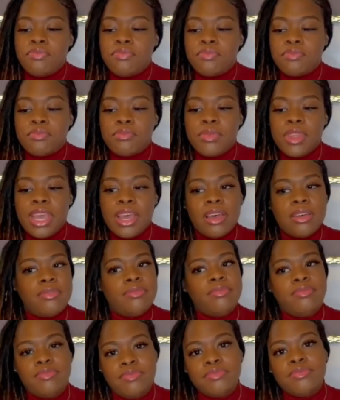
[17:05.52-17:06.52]
Yeah,
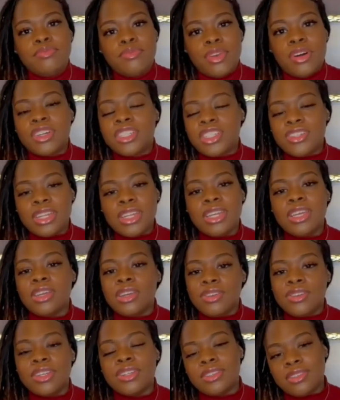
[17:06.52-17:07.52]
Australia and
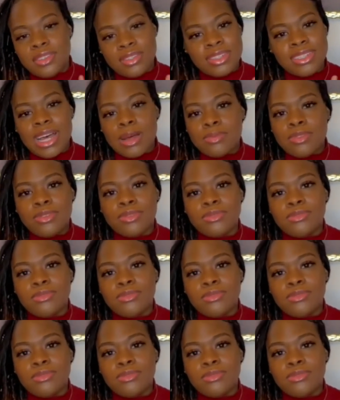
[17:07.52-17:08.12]
Greece, top 2.